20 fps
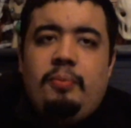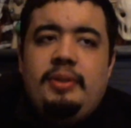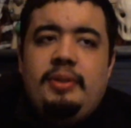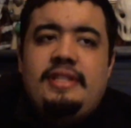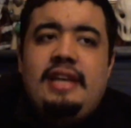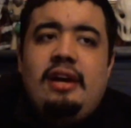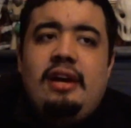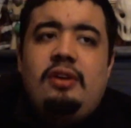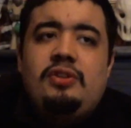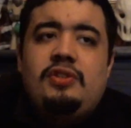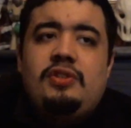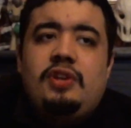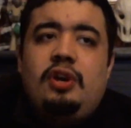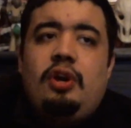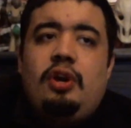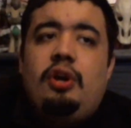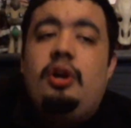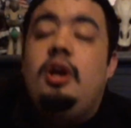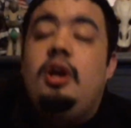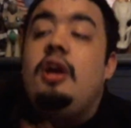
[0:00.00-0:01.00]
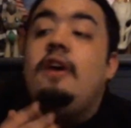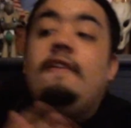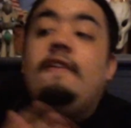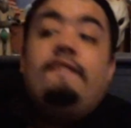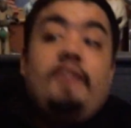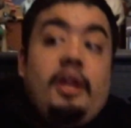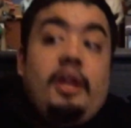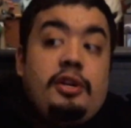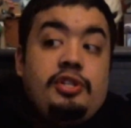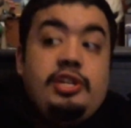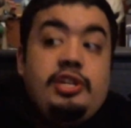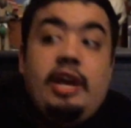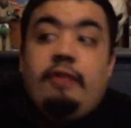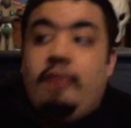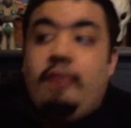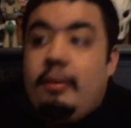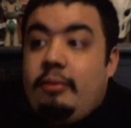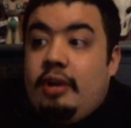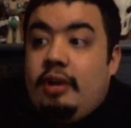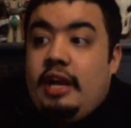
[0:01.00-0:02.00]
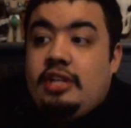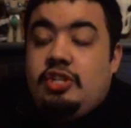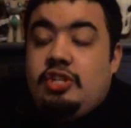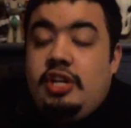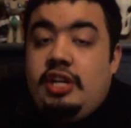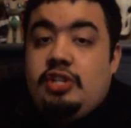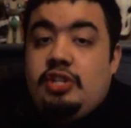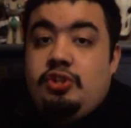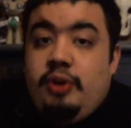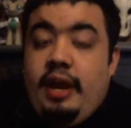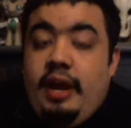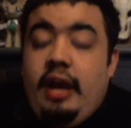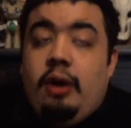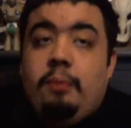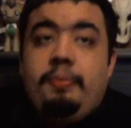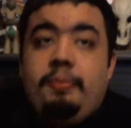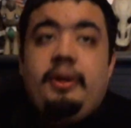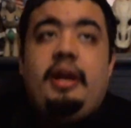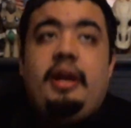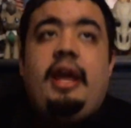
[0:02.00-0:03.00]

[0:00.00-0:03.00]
but tells her, Fluttershy, Rainbow Dash needs your help.